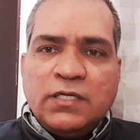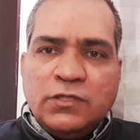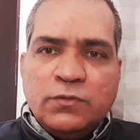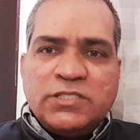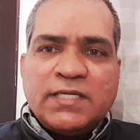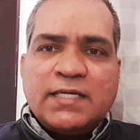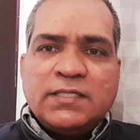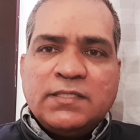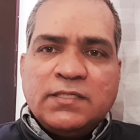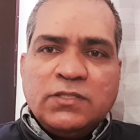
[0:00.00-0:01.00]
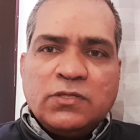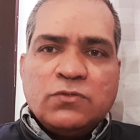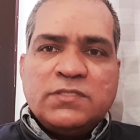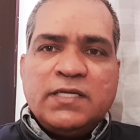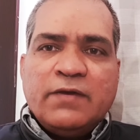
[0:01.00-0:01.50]
you start the
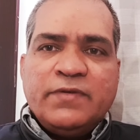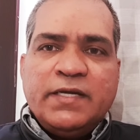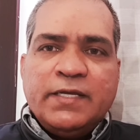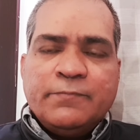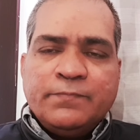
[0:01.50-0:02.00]
rosary every day.